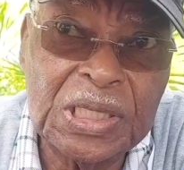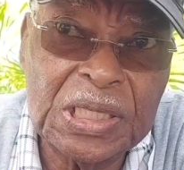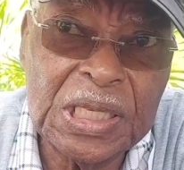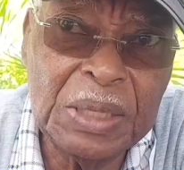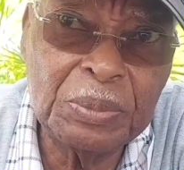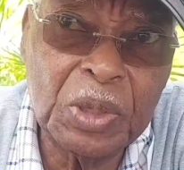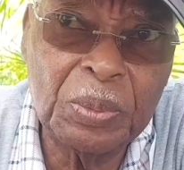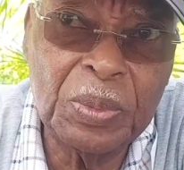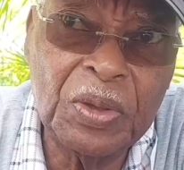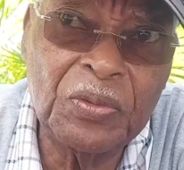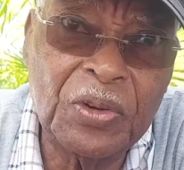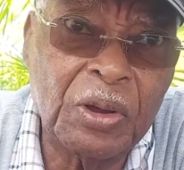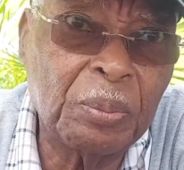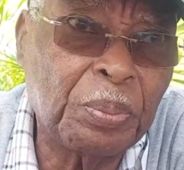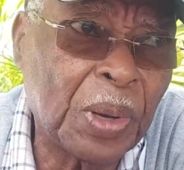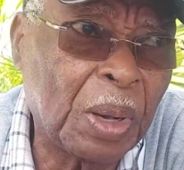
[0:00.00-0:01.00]
seem to be
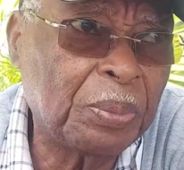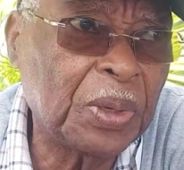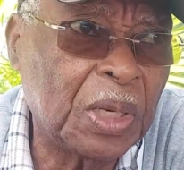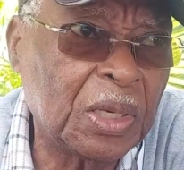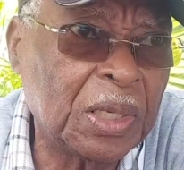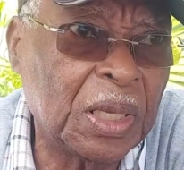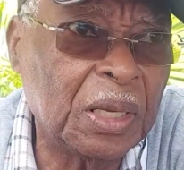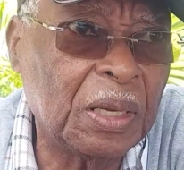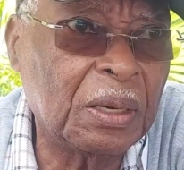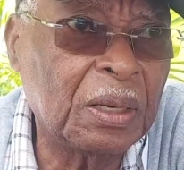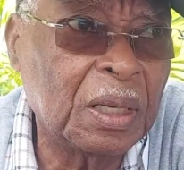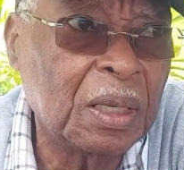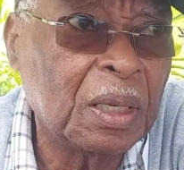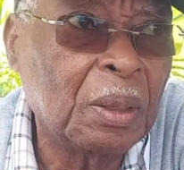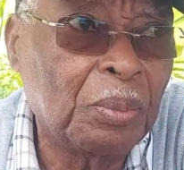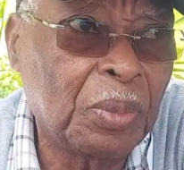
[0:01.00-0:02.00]
very popular here,
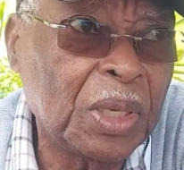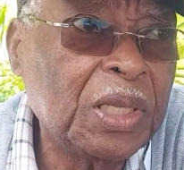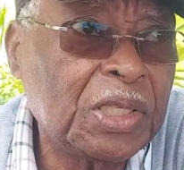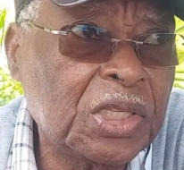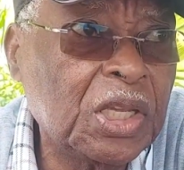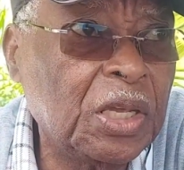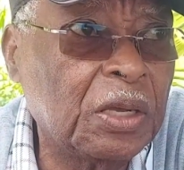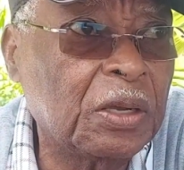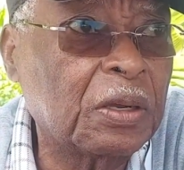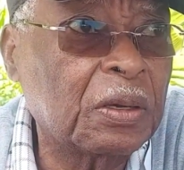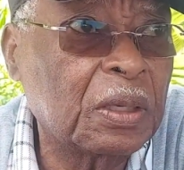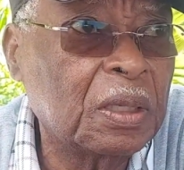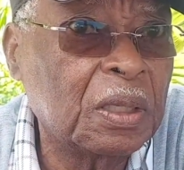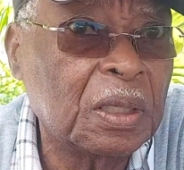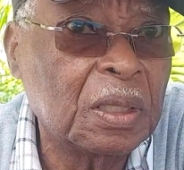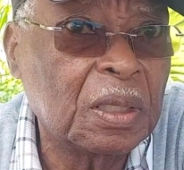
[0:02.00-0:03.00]
but it's here.
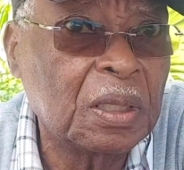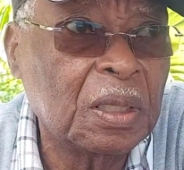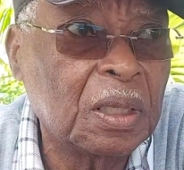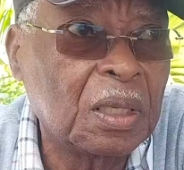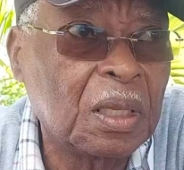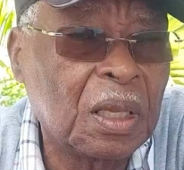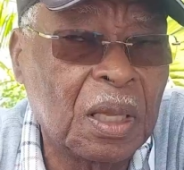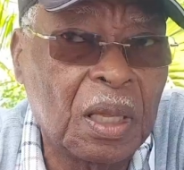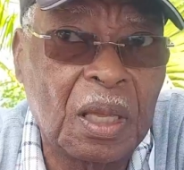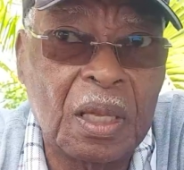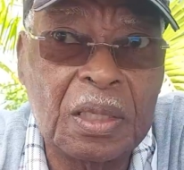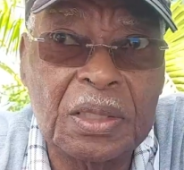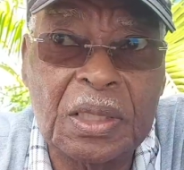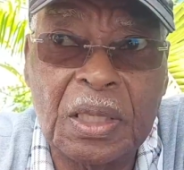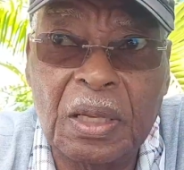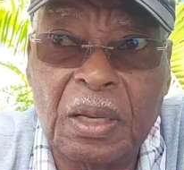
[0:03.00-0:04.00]
Yeah,
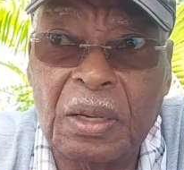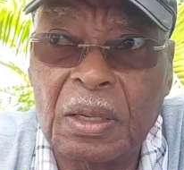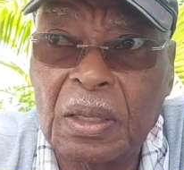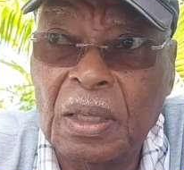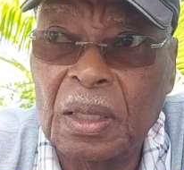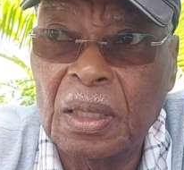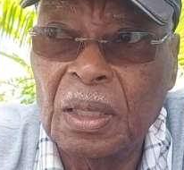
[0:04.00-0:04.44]
it's here.